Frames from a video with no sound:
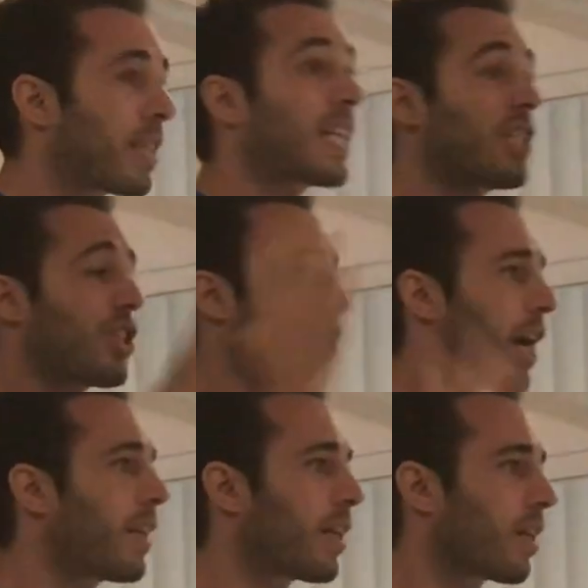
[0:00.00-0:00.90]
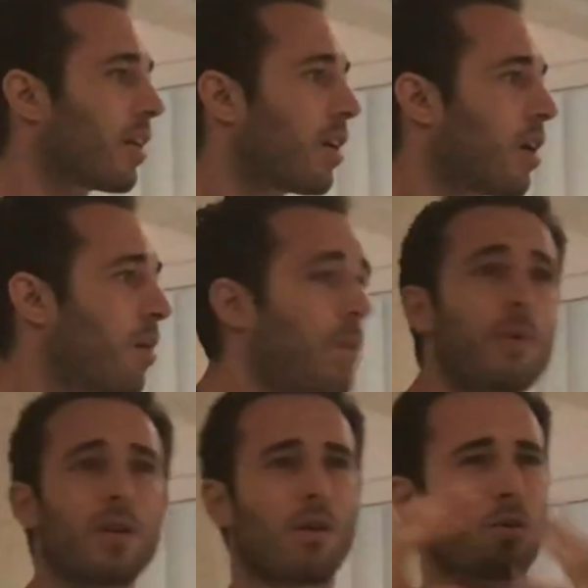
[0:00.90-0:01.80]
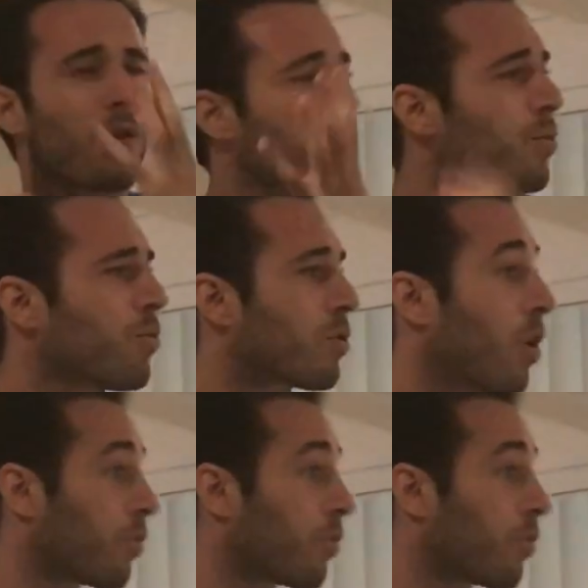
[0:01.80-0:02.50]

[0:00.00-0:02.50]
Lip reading: that is shining. Maybe on the news,